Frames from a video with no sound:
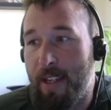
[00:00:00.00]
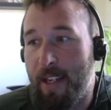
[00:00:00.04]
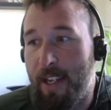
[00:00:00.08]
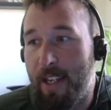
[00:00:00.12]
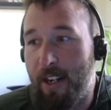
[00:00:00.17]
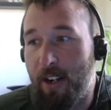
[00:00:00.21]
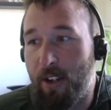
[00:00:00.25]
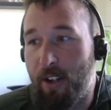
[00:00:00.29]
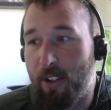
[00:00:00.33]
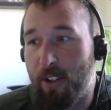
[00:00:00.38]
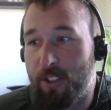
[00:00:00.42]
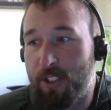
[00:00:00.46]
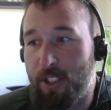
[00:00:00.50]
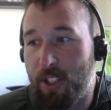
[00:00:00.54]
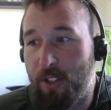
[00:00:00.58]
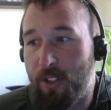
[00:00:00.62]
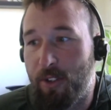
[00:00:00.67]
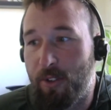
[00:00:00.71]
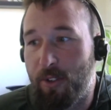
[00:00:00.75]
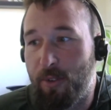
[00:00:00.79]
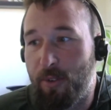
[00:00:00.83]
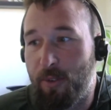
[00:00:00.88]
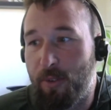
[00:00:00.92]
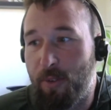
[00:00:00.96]
And
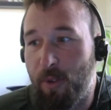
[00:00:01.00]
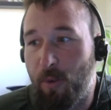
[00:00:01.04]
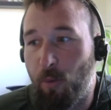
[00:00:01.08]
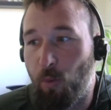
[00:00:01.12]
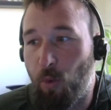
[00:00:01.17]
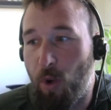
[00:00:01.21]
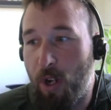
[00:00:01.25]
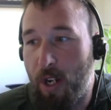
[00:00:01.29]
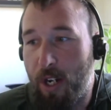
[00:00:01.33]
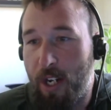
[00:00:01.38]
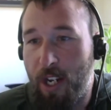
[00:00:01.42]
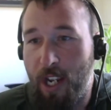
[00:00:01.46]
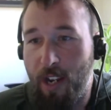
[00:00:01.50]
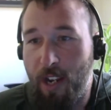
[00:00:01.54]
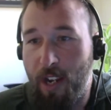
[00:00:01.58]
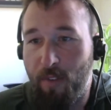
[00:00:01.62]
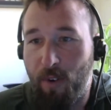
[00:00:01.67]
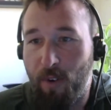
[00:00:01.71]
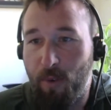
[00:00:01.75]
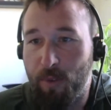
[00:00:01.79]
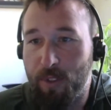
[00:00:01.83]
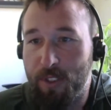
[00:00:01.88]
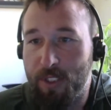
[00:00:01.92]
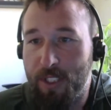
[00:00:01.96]
also what
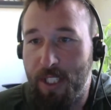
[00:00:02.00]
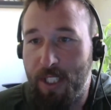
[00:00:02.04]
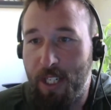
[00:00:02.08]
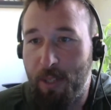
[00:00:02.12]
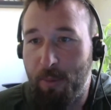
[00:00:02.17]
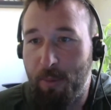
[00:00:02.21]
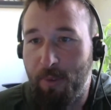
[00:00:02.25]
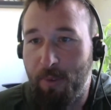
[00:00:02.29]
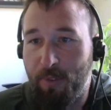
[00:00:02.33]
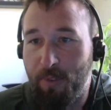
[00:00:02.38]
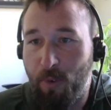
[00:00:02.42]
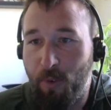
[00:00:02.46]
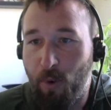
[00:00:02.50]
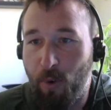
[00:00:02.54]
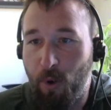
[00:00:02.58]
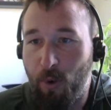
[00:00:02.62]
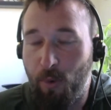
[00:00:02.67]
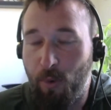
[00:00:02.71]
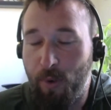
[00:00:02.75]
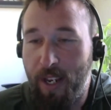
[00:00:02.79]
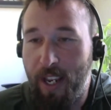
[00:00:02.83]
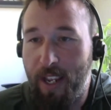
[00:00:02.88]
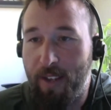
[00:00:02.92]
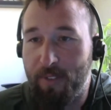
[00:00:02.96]
cover was there before.
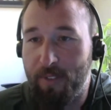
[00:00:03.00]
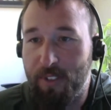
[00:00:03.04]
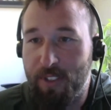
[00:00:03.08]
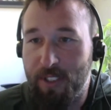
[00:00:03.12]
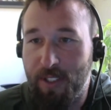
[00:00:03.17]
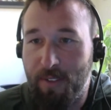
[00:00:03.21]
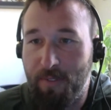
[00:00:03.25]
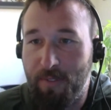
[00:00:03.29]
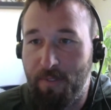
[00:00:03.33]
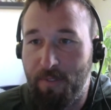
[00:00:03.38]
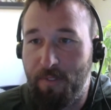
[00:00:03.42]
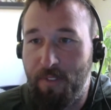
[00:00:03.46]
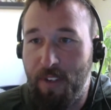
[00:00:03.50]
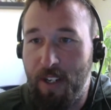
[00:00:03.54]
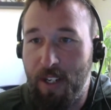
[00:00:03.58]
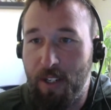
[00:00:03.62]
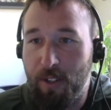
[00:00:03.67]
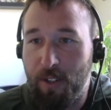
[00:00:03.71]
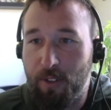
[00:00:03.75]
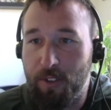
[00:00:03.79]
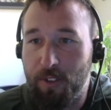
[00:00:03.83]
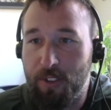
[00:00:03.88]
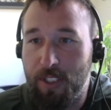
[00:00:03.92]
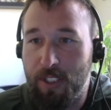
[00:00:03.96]
We have some
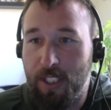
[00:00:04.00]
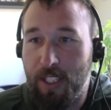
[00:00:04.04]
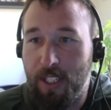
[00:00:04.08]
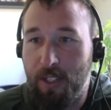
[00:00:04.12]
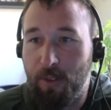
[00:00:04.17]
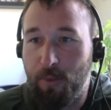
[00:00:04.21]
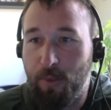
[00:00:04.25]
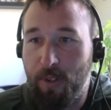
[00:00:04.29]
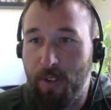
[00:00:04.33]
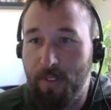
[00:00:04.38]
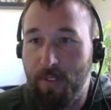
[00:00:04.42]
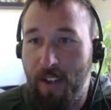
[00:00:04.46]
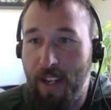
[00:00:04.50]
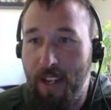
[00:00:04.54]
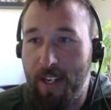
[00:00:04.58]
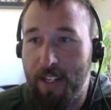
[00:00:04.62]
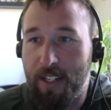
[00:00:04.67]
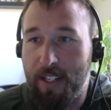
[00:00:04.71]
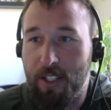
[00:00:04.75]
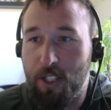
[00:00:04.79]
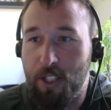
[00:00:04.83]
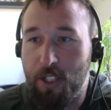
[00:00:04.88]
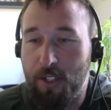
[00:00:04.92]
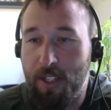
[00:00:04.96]
fields that we've had
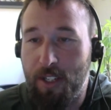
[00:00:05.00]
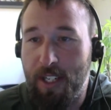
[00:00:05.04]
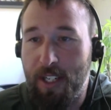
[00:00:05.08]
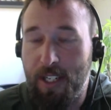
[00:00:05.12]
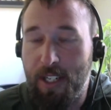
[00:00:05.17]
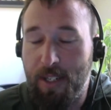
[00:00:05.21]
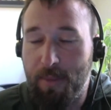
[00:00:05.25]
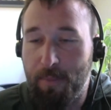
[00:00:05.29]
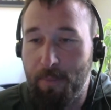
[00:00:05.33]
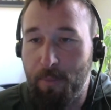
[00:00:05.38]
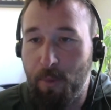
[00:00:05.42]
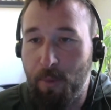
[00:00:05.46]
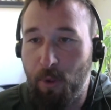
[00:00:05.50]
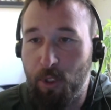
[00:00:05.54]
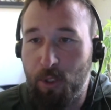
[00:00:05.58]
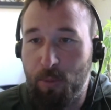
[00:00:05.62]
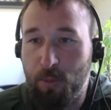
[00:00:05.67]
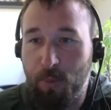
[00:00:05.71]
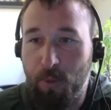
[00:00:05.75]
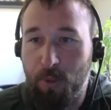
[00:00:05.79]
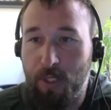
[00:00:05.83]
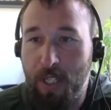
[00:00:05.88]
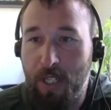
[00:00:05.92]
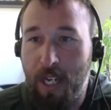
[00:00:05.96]
to treat
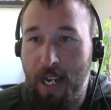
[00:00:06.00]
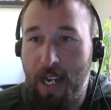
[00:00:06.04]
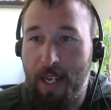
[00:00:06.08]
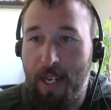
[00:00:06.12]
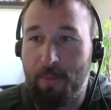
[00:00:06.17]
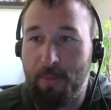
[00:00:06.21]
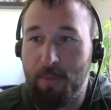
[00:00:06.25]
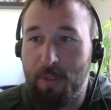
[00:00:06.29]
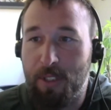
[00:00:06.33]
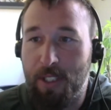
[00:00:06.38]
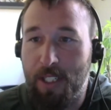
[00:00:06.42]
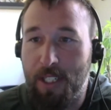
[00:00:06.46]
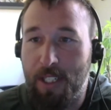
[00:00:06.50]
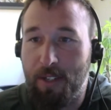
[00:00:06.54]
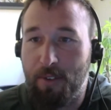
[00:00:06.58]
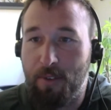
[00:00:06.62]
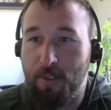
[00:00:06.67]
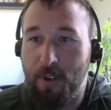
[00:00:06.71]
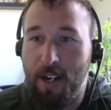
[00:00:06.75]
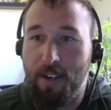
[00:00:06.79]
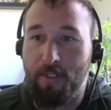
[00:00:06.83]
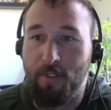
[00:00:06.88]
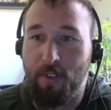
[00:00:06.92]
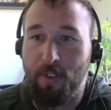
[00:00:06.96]
multiple times to get
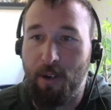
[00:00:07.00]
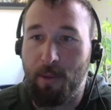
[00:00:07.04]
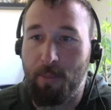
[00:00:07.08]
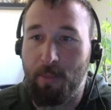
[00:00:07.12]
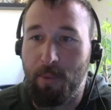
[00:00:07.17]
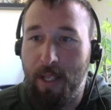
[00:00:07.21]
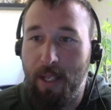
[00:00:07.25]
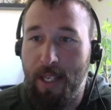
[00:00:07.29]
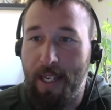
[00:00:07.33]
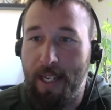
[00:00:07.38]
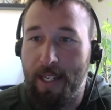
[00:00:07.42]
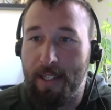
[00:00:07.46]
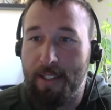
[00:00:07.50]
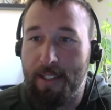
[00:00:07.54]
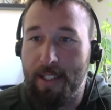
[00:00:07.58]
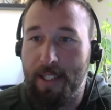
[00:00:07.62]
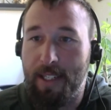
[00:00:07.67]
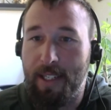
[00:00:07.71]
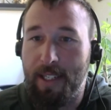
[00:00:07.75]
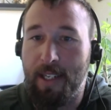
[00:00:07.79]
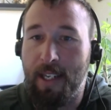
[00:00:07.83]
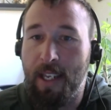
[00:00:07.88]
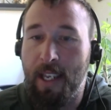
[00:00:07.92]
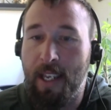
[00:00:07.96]
ready for a
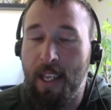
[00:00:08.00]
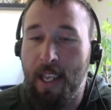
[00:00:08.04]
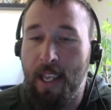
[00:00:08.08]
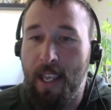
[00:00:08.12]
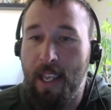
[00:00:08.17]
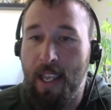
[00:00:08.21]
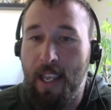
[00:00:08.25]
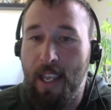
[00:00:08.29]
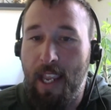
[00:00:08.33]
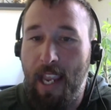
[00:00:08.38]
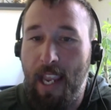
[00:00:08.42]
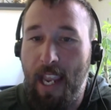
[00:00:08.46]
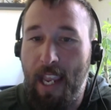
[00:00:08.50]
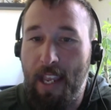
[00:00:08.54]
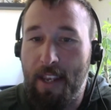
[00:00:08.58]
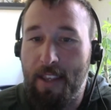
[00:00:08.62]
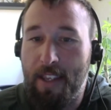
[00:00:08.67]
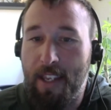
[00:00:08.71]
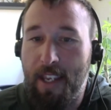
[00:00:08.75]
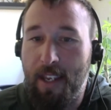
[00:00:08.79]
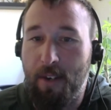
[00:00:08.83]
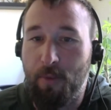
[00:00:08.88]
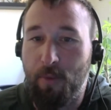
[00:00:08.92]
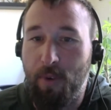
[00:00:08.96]
planting, and
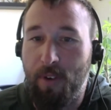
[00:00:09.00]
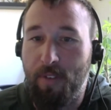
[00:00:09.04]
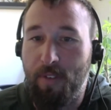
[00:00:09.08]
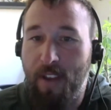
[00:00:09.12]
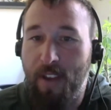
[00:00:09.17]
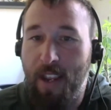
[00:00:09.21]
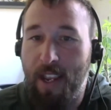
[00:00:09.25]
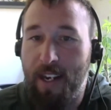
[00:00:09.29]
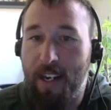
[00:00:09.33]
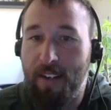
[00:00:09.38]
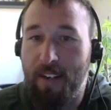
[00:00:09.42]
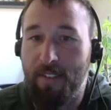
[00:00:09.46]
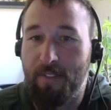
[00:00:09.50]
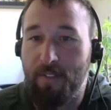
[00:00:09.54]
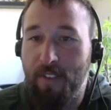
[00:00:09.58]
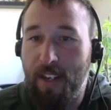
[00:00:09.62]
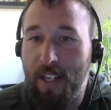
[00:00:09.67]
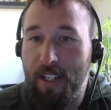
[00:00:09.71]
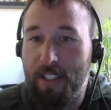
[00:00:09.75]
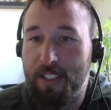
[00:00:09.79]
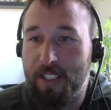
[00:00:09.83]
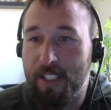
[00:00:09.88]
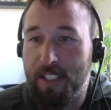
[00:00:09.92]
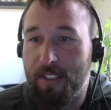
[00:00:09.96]
then we've had
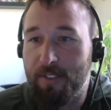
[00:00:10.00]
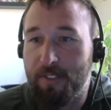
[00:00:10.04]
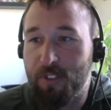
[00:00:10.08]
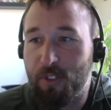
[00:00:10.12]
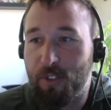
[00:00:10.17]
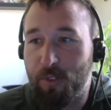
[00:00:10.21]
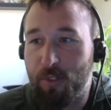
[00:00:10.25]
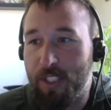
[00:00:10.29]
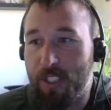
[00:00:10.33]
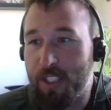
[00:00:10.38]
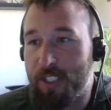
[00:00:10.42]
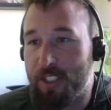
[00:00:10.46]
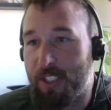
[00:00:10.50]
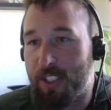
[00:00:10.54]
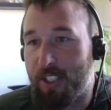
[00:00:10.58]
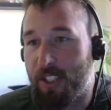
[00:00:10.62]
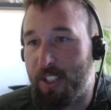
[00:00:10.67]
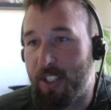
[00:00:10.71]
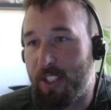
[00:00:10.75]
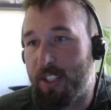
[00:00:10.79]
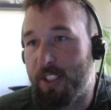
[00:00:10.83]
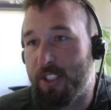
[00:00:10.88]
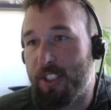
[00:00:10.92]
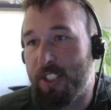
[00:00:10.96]
invasives
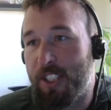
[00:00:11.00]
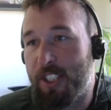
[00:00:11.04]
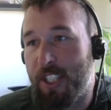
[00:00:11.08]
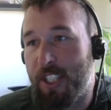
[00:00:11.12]
resurge